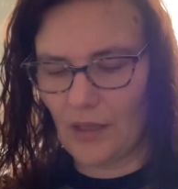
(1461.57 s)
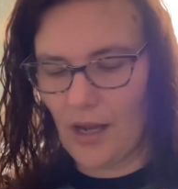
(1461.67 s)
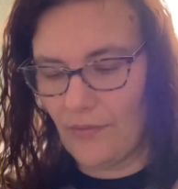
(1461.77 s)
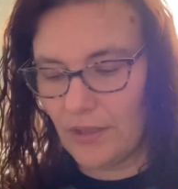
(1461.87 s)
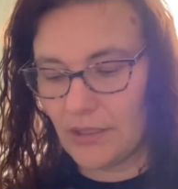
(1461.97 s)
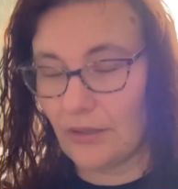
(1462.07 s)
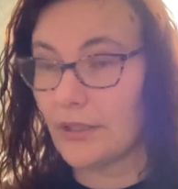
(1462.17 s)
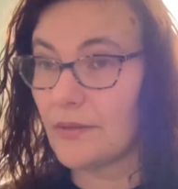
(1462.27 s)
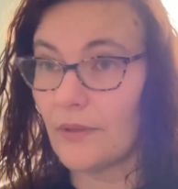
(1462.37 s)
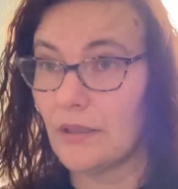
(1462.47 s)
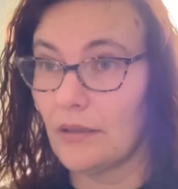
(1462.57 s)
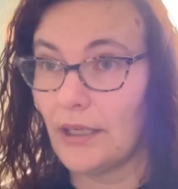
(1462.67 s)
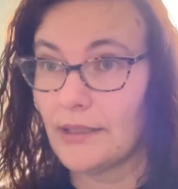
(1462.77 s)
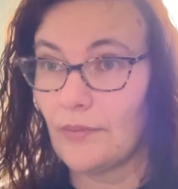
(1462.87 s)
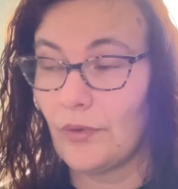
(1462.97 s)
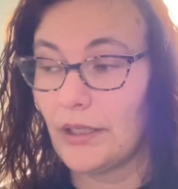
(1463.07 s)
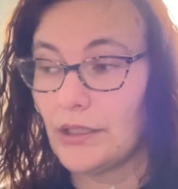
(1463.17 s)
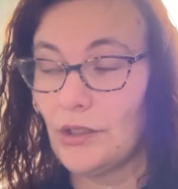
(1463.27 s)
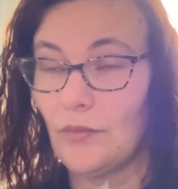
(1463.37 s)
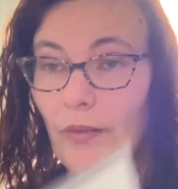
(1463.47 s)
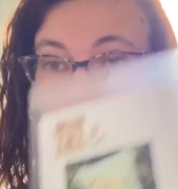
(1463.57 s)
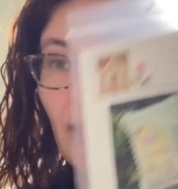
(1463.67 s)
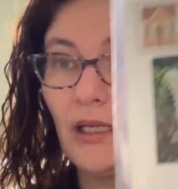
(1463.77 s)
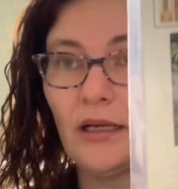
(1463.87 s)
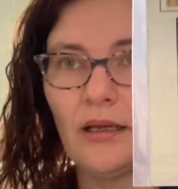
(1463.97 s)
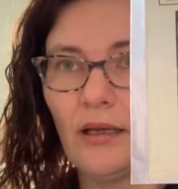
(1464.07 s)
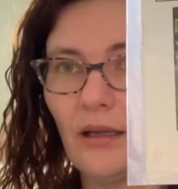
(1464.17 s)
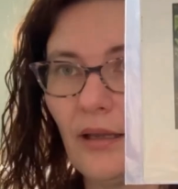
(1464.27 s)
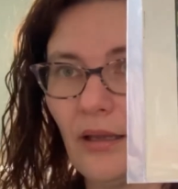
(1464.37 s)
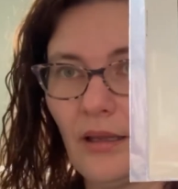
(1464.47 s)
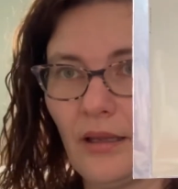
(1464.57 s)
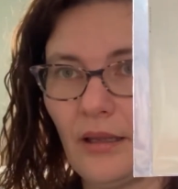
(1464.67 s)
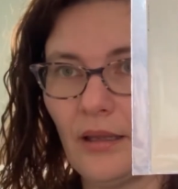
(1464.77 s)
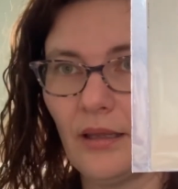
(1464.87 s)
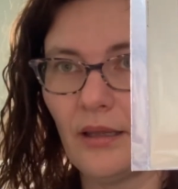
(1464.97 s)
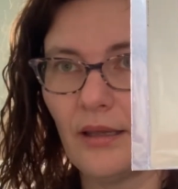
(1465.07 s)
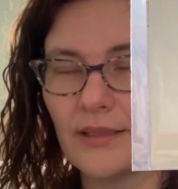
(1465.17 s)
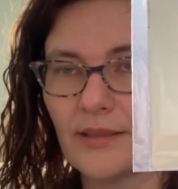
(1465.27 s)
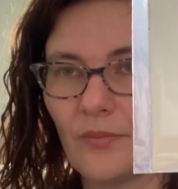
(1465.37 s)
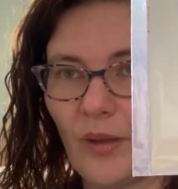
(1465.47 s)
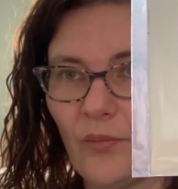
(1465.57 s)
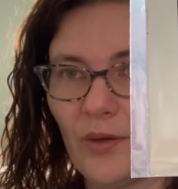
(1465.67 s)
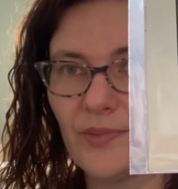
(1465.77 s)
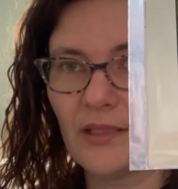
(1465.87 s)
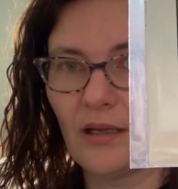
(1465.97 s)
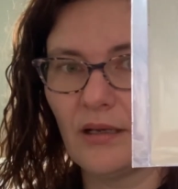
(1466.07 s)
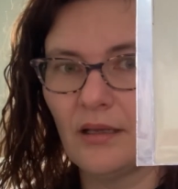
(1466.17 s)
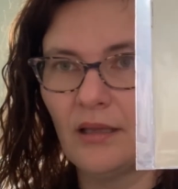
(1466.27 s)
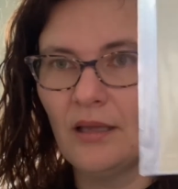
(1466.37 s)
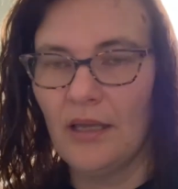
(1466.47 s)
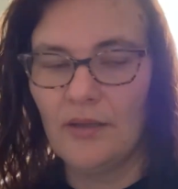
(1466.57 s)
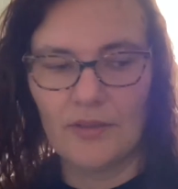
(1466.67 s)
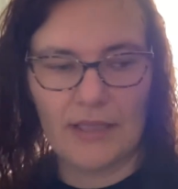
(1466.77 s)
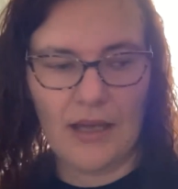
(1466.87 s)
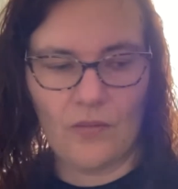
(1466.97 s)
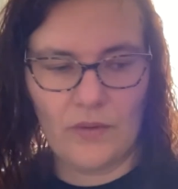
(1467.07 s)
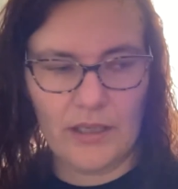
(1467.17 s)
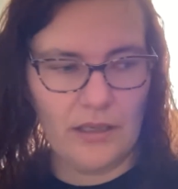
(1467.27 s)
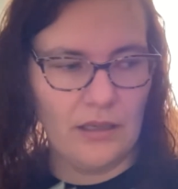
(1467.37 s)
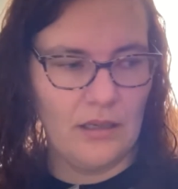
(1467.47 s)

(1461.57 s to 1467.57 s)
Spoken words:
I want to start this one at some point too, but I need to get some of my whips done. So that one.